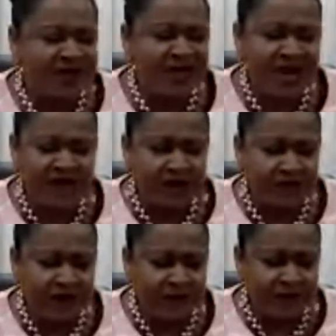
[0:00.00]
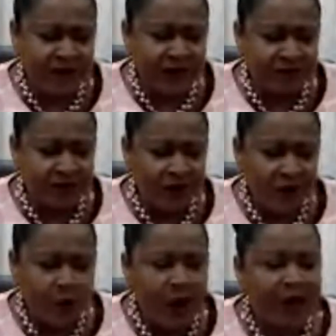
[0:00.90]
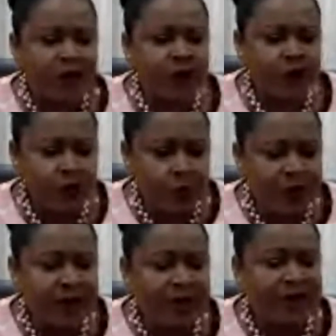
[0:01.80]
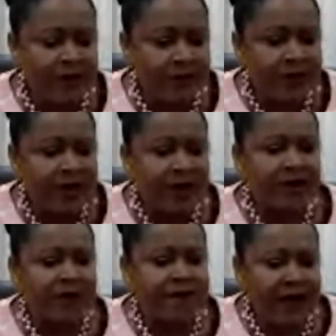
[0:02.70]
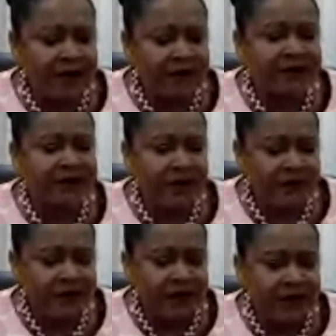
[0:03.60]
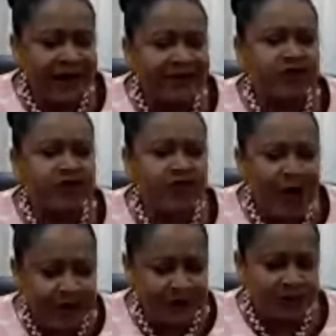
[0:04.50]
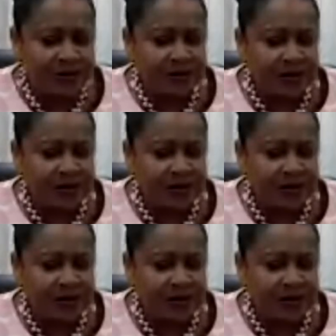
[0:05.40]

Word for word: never give up the fight. Why should we give up the fight for something that is right?